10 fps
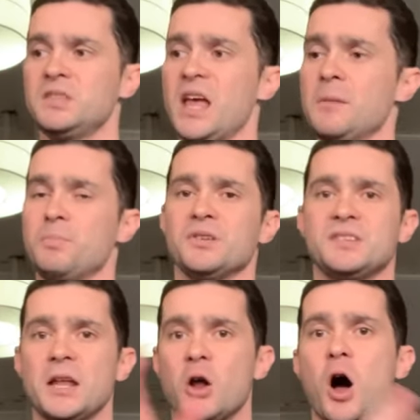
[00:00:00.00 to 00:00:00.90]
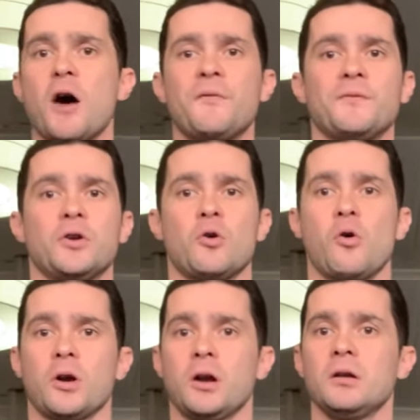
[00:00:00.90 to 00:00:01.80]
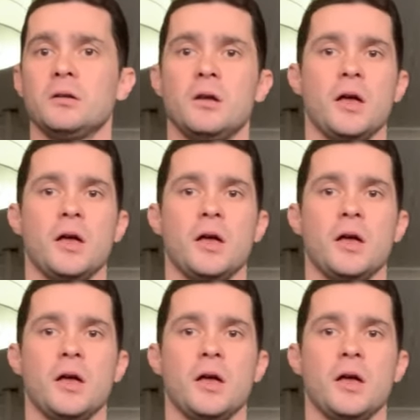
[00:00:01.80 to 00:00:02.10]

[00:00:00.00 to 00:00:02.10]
10% off of your order,